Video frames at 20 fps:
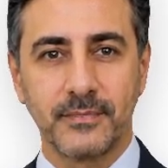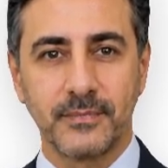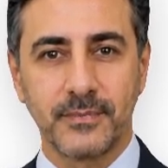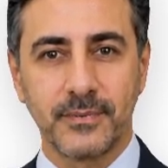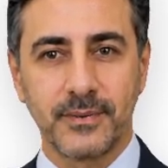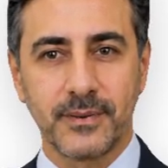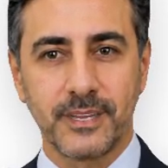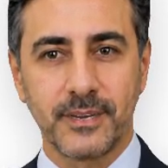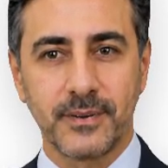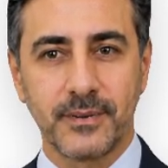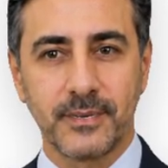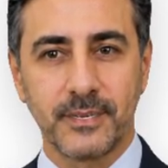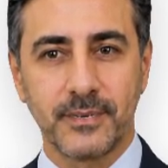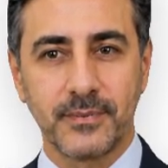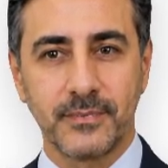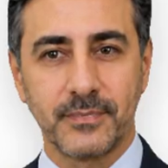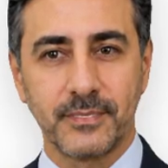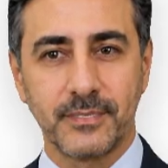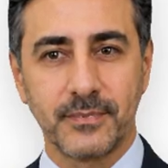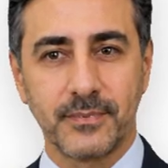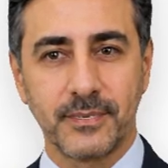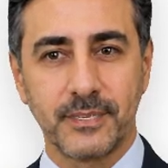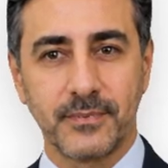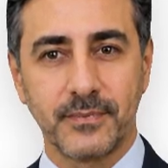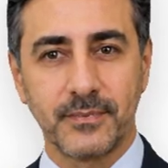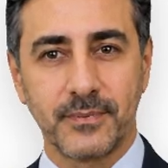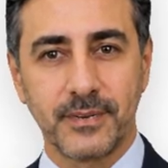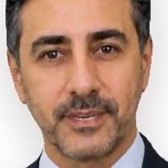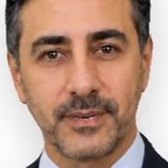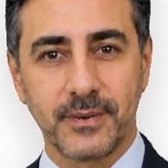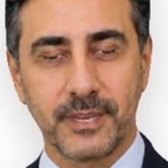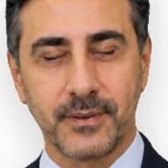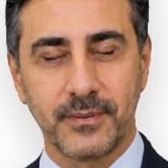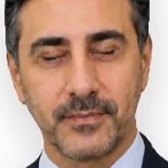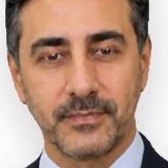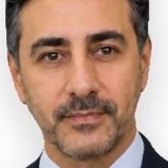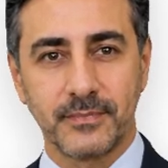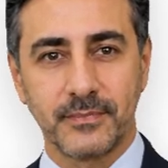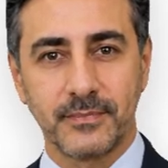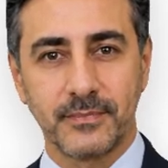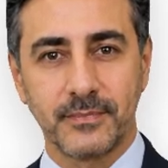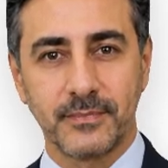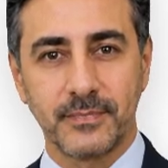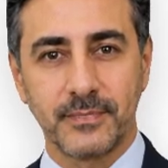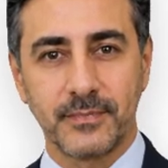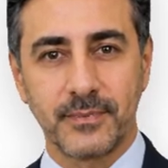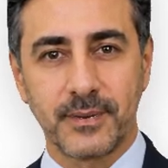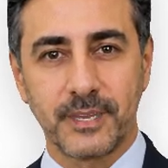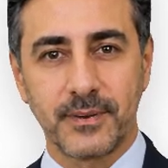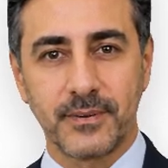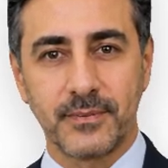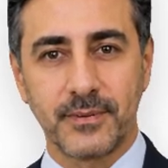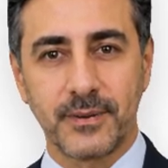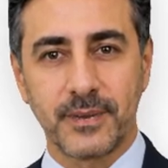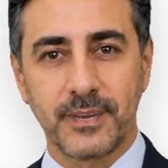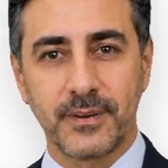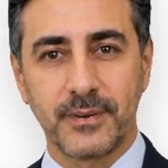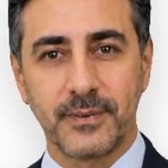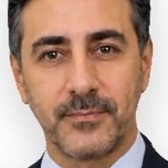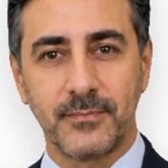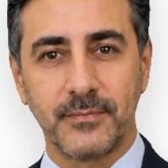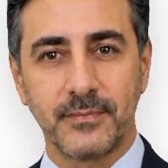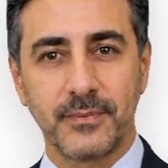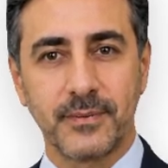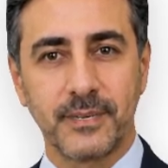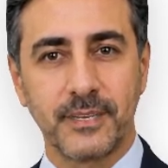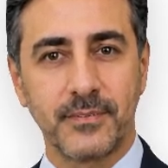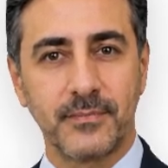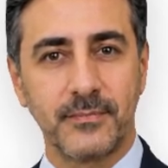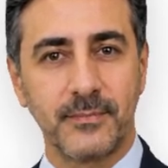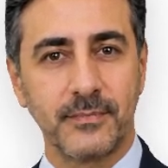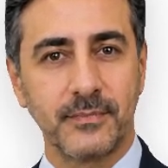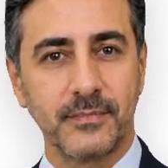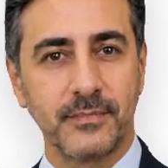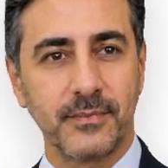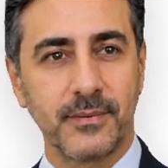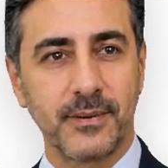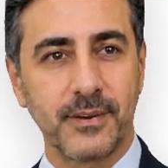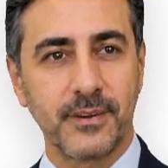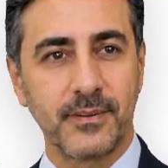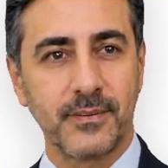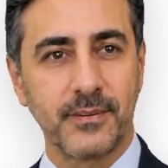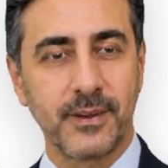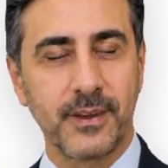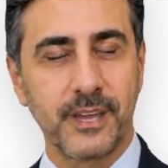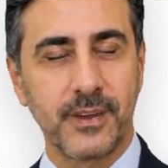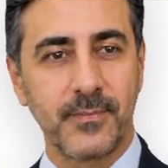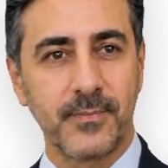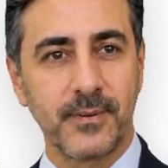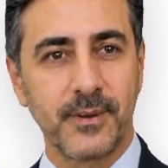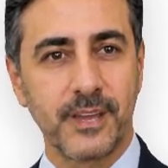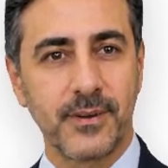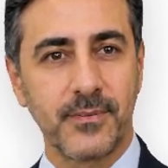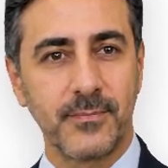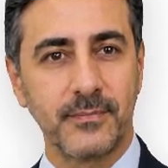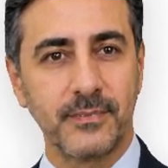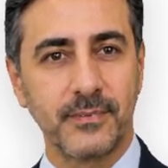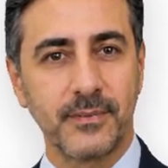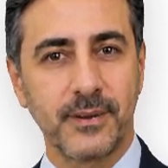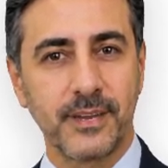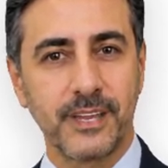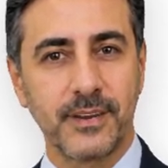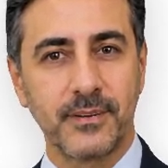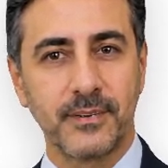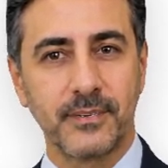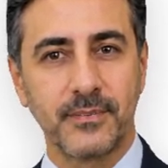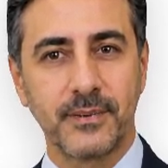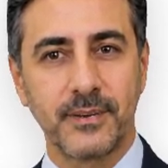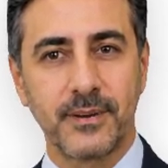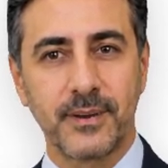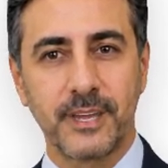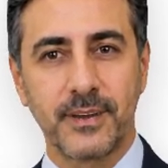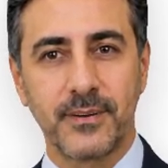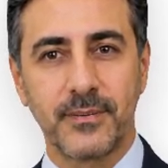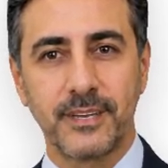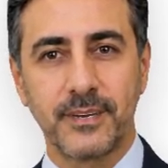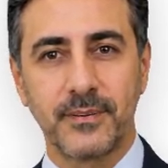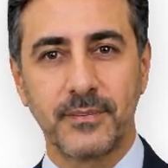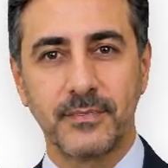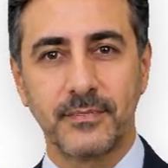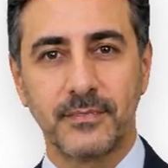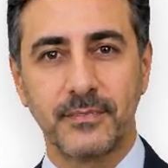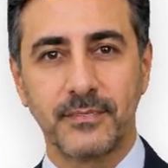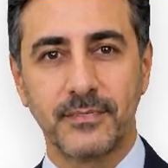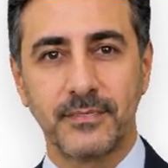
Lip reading: It takes 1 click, and it removes the worst possible outcome: a patient approving a plan that's no longer the plan.